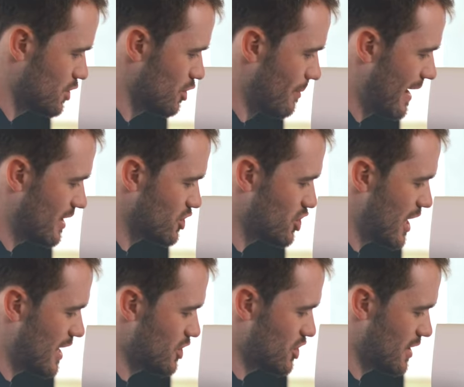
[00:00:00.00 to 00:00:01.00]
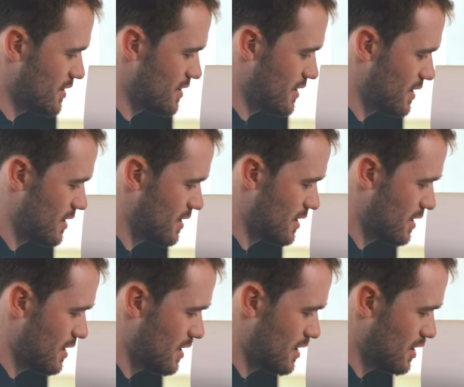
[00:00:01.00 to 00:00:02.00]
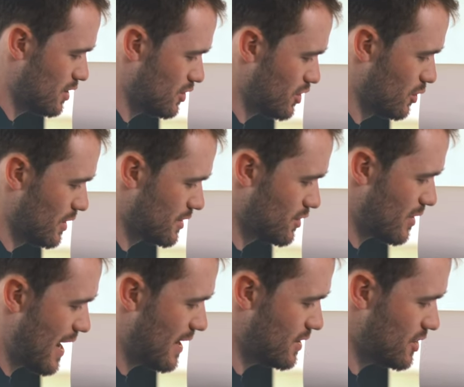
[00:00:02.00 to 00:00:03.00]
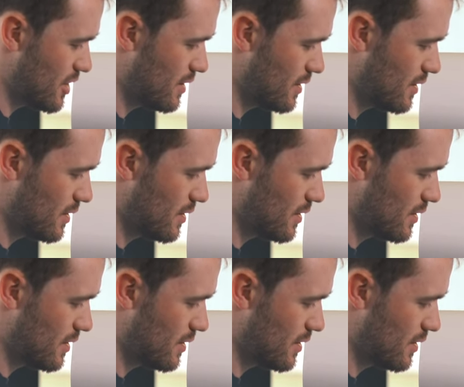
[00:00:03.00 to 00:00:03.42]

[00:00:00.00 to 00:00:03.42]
to make changes to the strategy.